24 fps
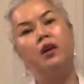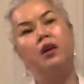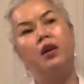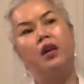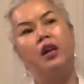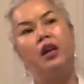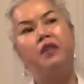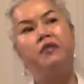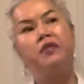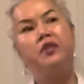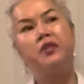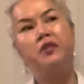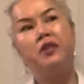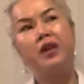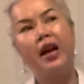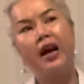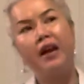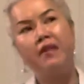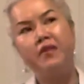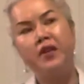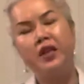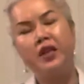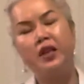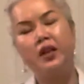If you
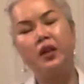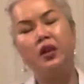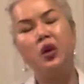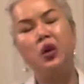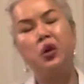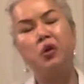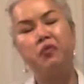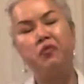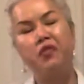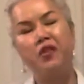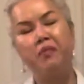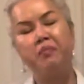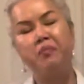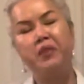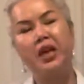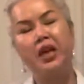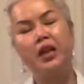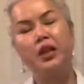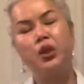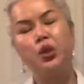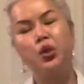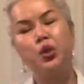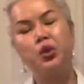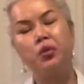guys video
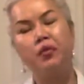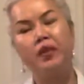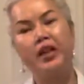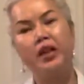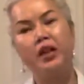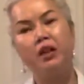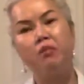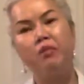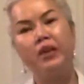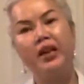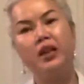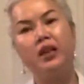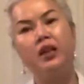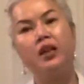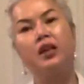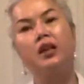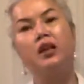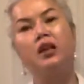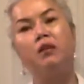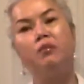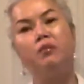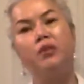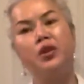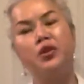15 to 20 minute
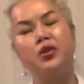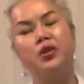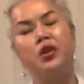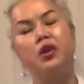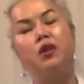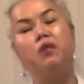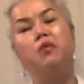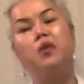commercial,